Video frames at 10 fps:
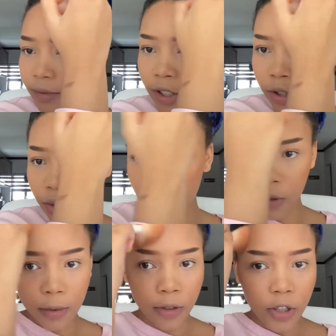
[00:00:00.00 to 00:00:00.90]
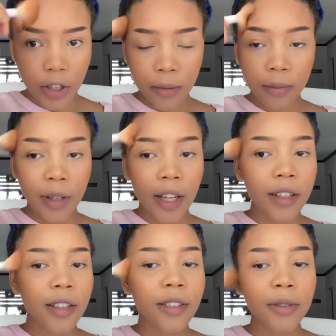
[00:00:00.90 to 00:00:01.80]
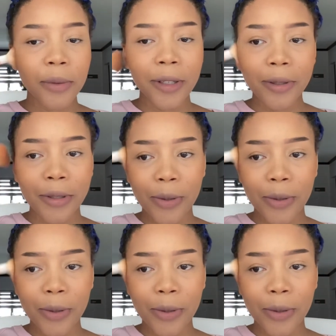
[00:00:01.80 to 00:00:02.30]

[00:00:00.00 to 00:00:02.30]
He's adorable, shame. Like, when he was